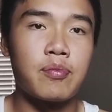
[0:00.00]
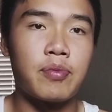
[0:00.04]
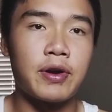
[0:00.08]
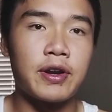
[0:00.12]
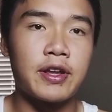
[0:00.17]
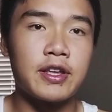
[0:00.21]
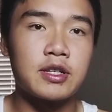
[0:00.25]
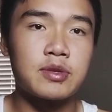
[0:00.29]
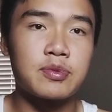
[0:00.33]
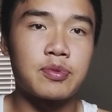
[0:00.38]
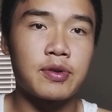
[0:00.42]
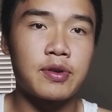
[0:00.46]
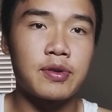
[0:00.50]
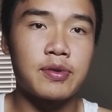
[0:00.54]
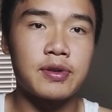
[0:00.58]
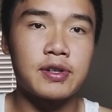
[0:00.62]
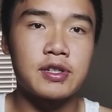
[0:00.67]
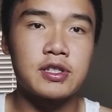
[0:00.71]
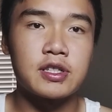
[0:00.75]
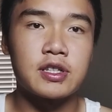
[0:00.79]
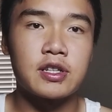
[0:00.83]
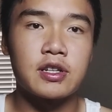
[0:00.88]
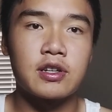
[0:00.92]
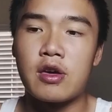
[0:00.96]
but it's pretty
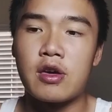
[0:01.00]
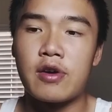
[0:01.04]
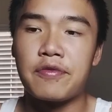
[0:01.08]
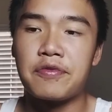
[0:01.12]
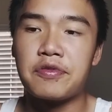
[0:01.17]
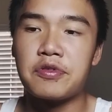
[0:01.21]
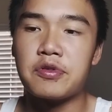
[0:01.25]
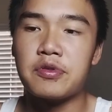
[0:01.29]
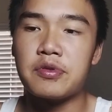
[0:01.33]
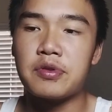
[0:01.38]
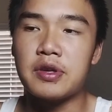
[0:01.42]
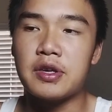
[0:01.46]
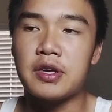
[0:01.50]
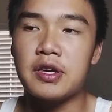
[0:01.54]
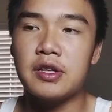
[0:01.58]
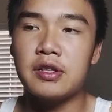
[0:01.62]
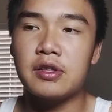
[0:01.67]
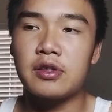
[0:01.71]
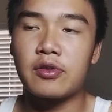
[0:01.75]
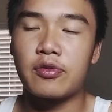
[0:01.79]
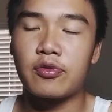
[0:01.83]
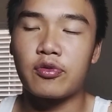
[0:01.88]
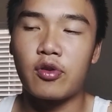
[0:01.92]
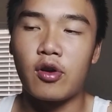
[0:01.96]
much, if you
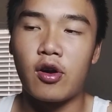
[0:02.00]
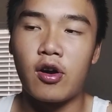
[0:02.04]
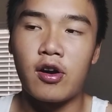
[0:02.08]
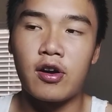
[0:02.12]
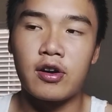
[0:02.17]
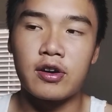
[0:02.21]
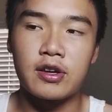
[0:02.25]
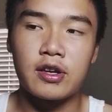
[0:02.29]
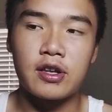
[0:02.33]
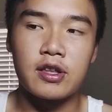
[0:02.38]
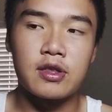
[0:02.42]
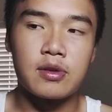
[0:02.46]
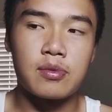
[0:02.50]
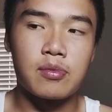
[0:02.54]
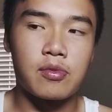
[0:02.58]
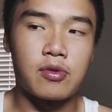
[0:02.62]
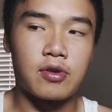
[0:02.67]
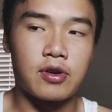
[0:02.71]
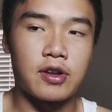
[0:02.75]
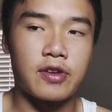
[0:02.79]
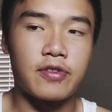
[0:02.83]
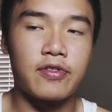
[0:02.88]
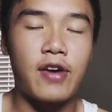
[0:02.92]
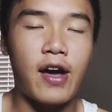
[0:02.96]
eat the frog in the
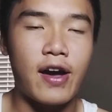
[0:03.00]
morning,